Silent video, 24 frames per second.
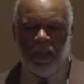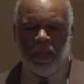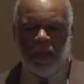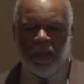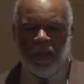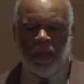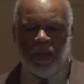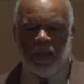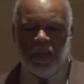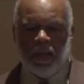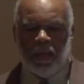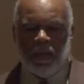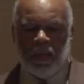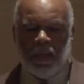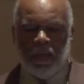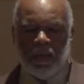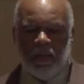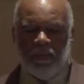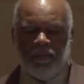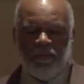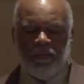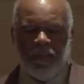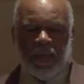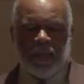It
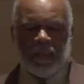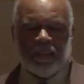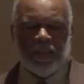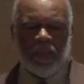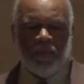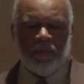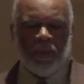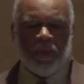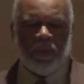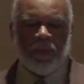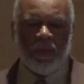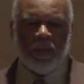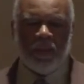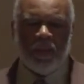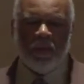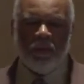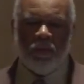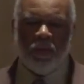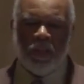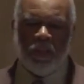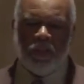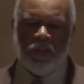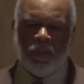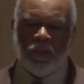affects everything that
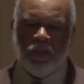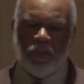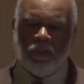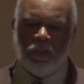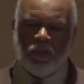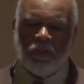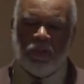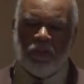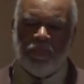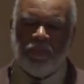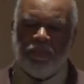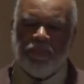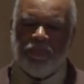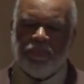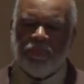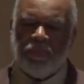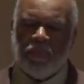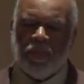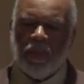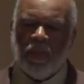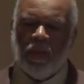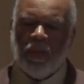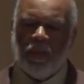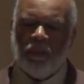we do.
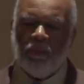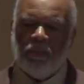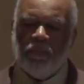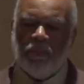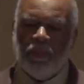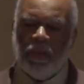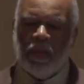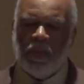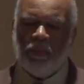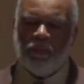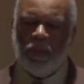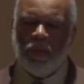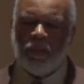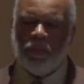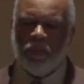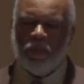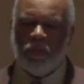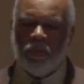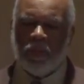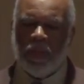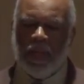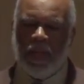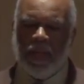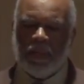Many
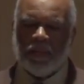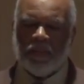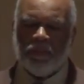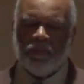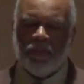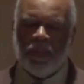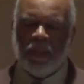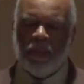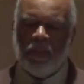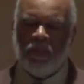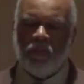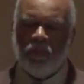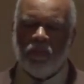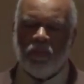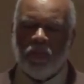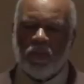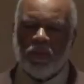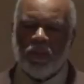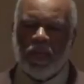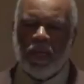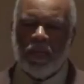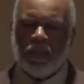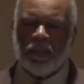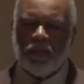people will ask me,
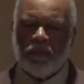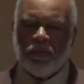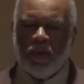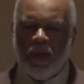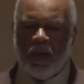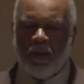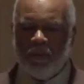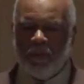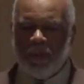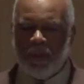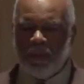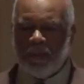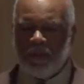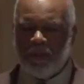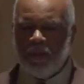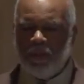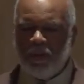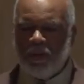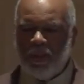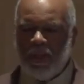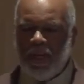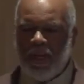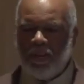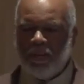well, Dr. Troutman, it's
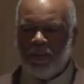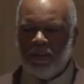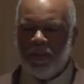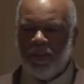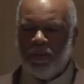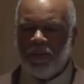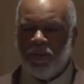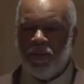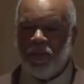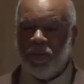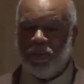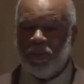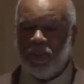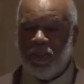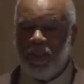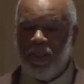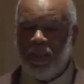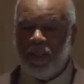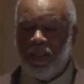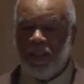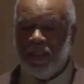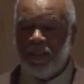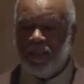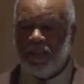
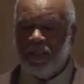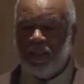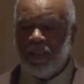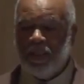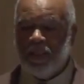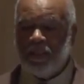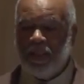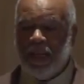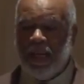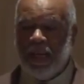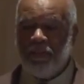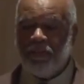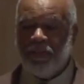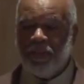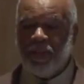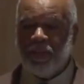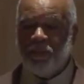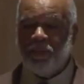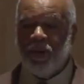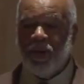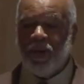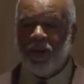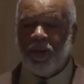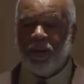2013 as an African
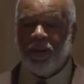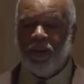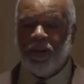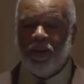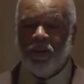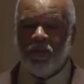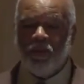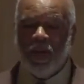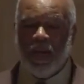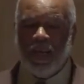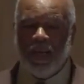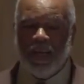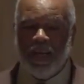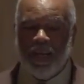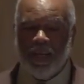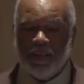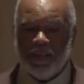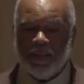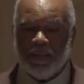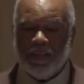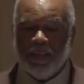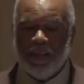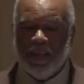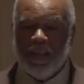American in the White
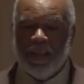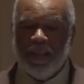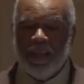House.